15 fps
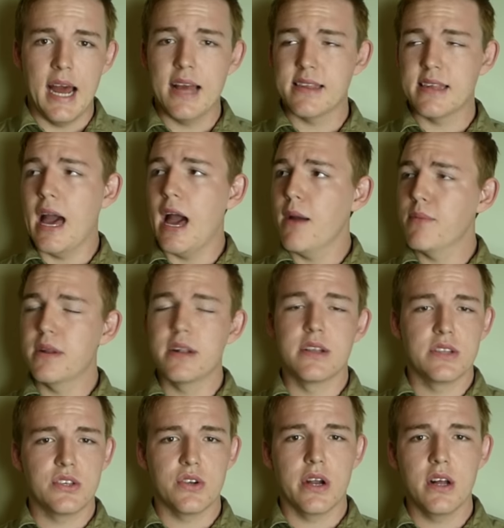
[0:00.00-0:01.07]
And it has a habit
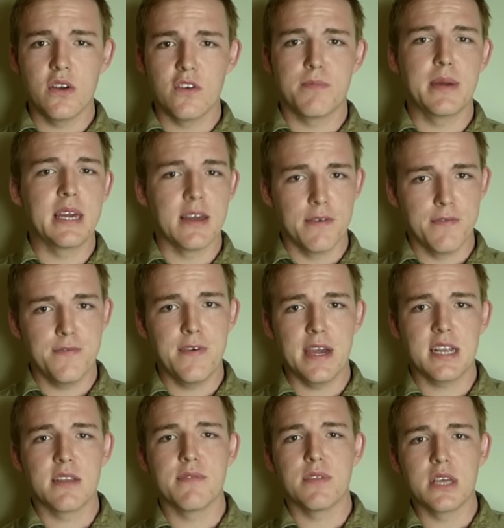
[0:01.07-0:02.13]
in Australia of being
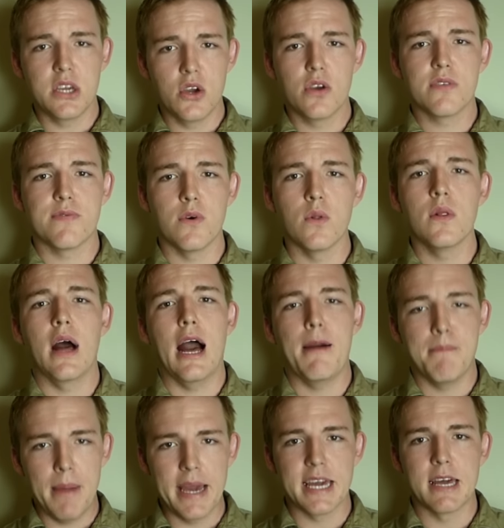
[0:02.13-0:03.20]
effectively useful
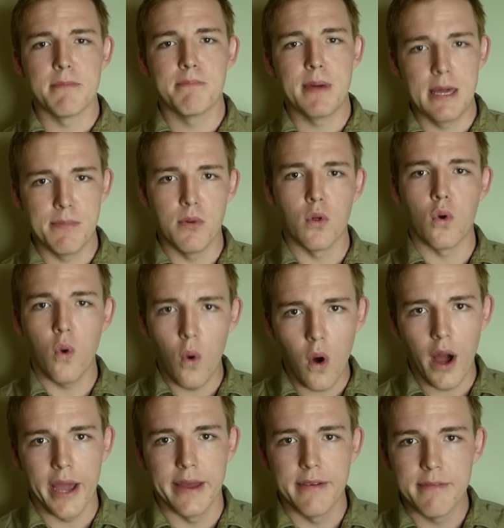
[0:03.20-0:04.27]
at making people
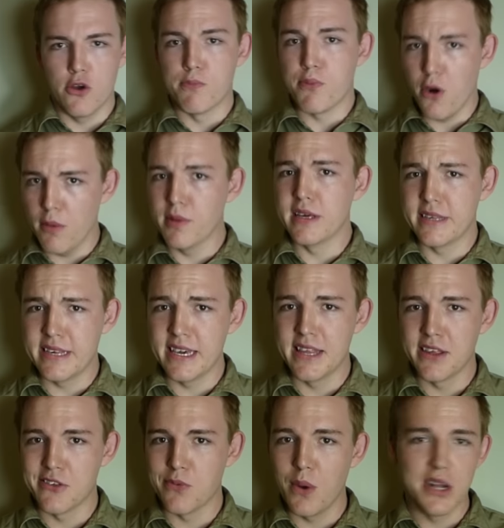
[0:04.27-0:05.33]
quiet. You'll probably see
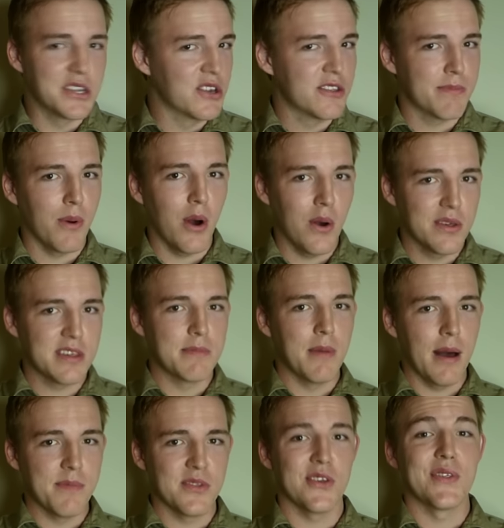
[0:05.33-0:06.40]
this one used by Aussie
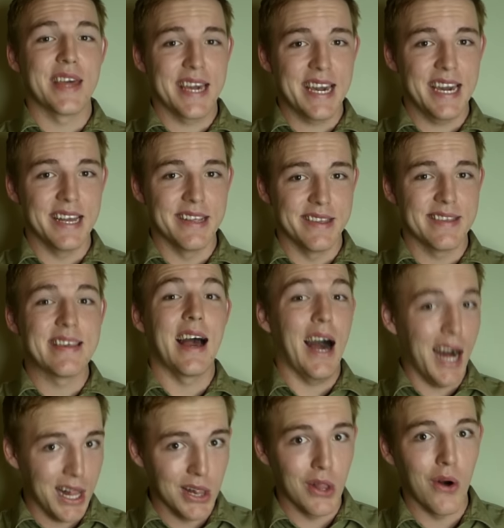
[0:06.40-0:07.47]
mums on their kids a